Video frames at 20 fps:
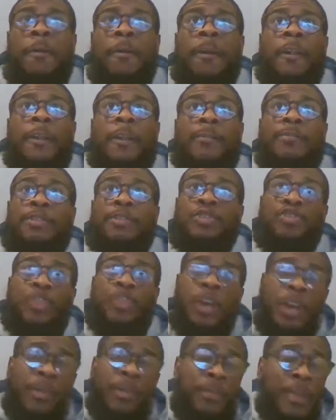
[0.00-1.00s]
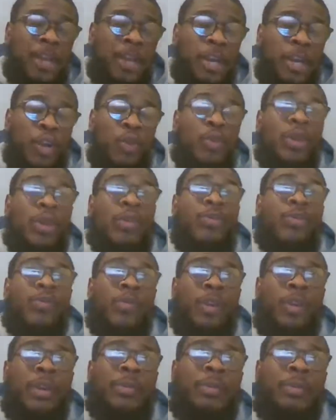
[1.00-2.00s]
Clippers trying to make a quick
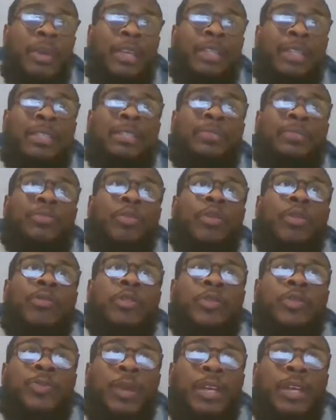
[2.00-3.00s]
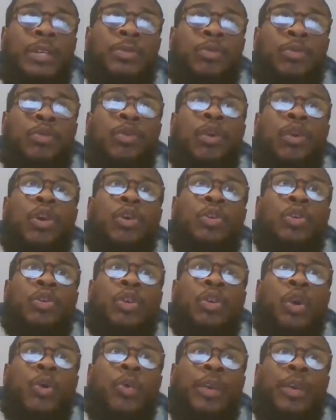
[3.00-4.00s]
run to make this more respectable
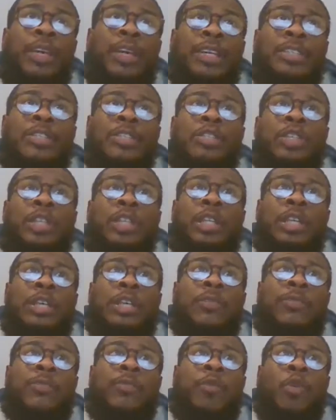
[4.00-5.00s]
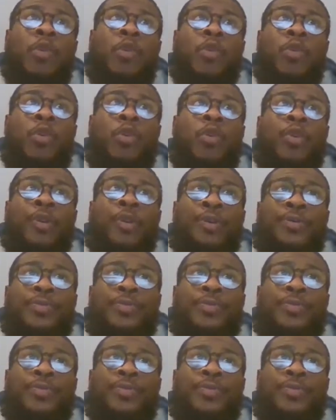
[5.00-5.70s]
going into the fourth quarter.